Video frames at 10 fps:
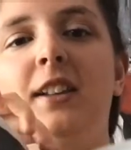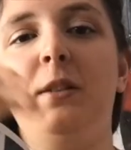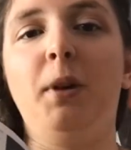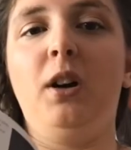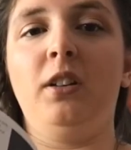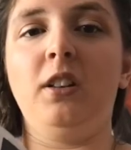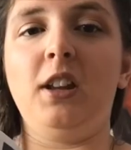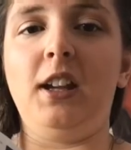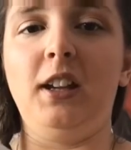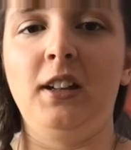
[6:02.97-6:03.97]
theme on
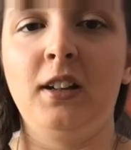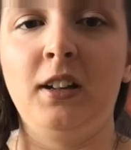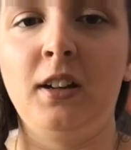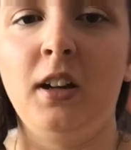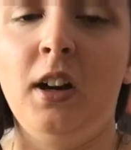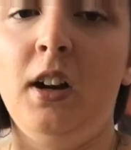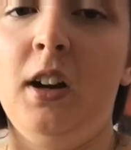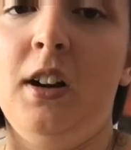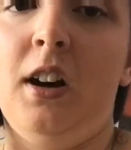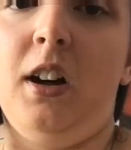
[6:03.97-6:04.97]
the
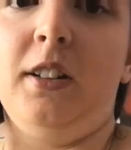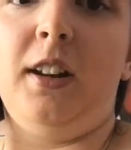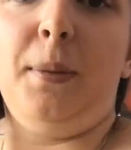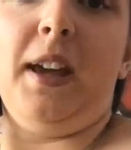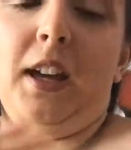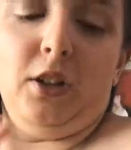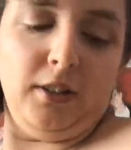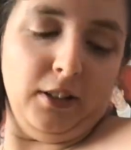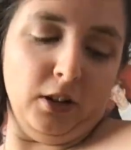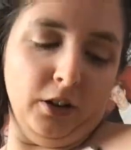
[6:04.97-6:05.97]

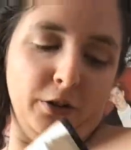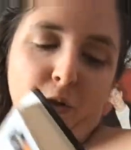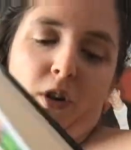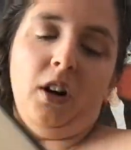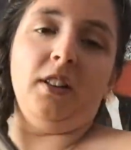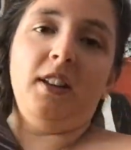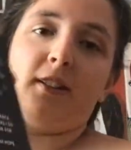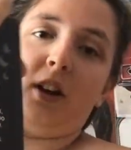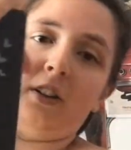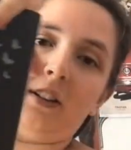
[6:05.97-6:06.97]
pages. There's also got
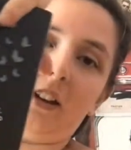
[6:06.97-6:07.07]
this on